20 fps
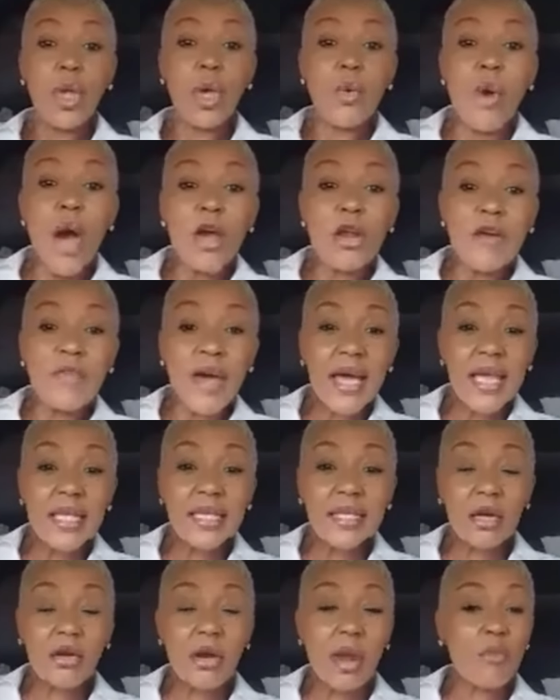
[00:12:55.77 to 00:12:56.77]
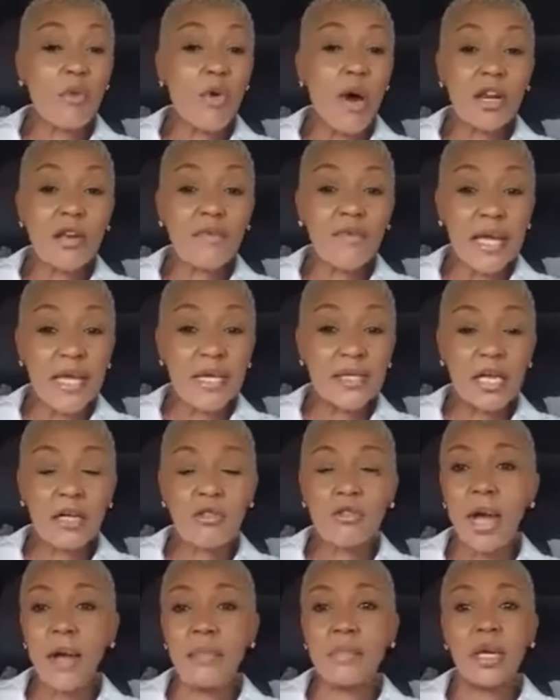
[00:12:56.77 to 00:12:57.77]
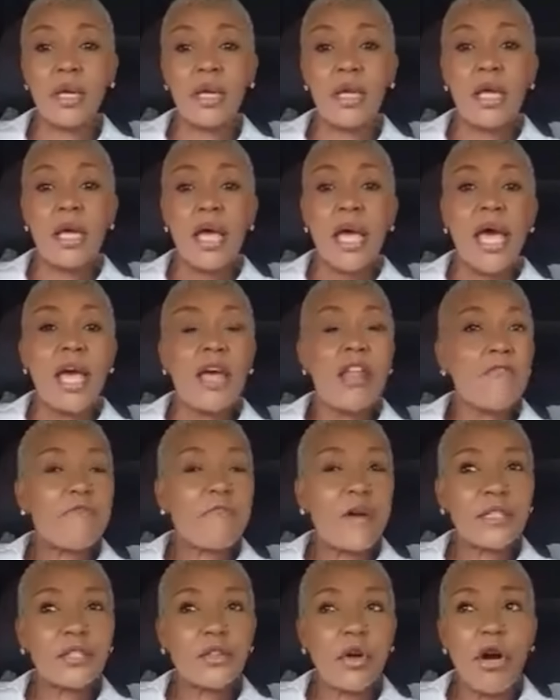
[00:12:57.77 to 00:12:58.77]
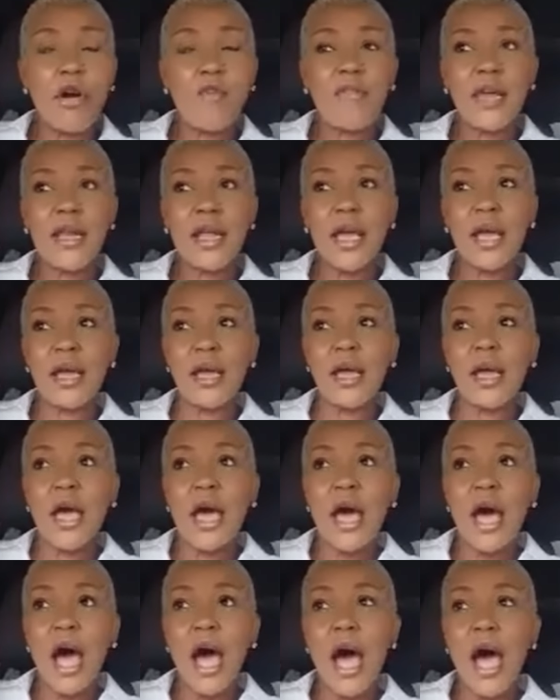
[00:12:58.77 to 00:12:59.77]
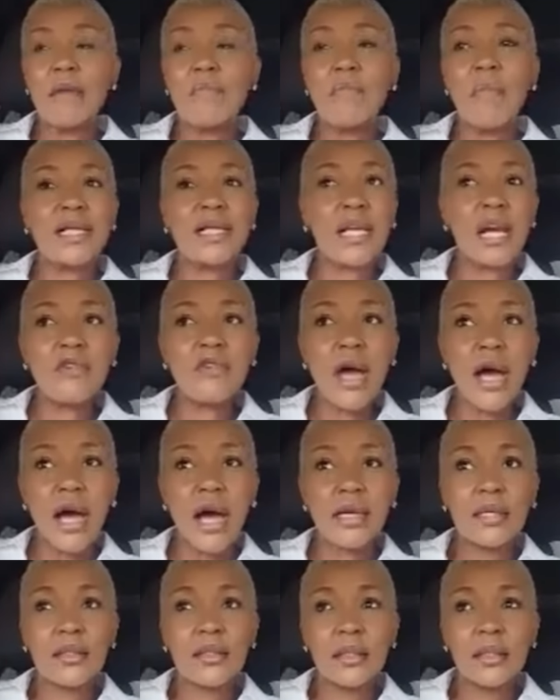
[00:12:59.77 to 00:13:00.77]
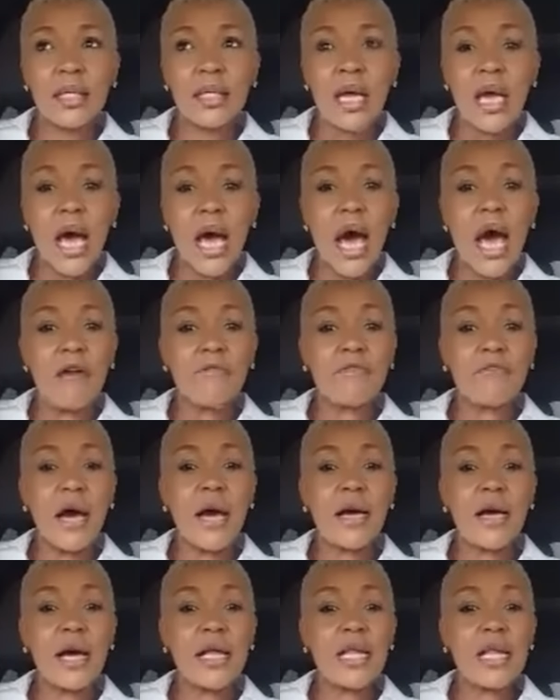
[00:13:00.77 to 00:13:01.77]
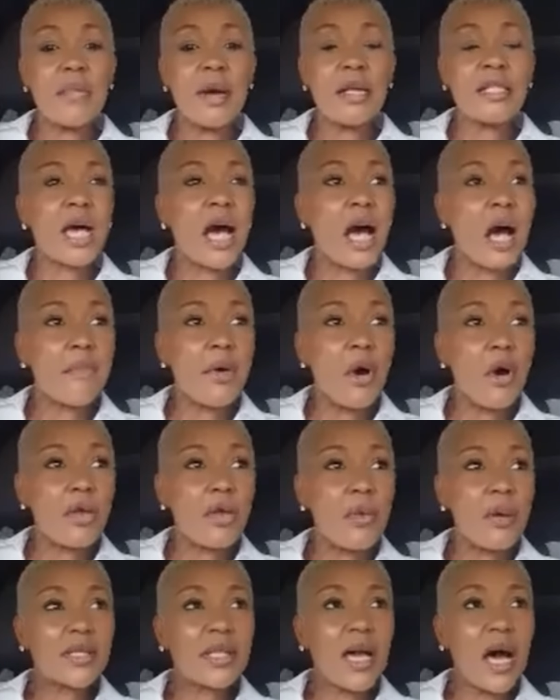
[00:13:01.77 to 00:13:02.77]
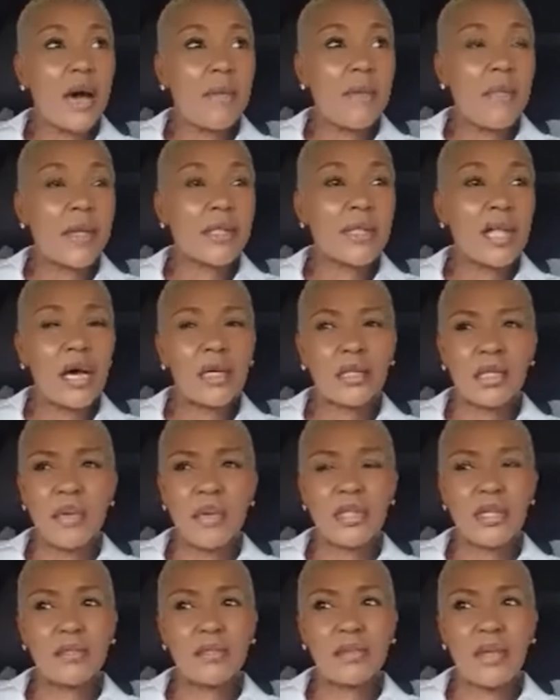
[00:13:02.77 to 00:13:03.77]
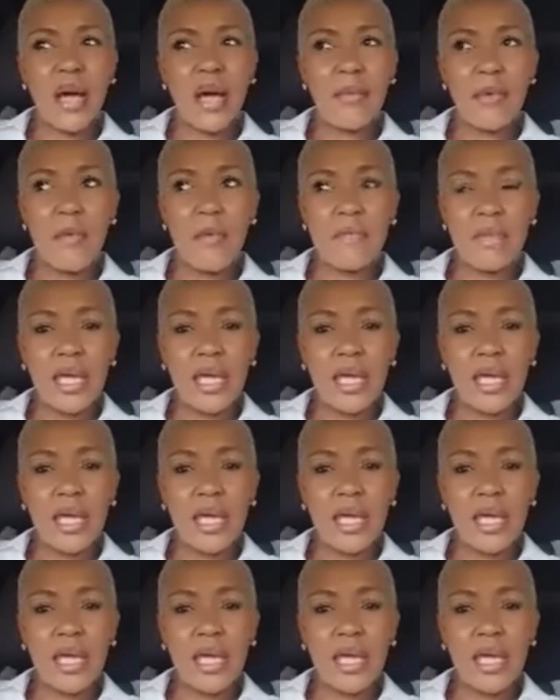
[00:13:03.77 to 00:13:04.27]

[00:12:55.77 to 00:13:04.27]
Go on over Instagram. Elephant over there. And Matterhorn. I'm a talk boy, I'm a talk. So I said, talk about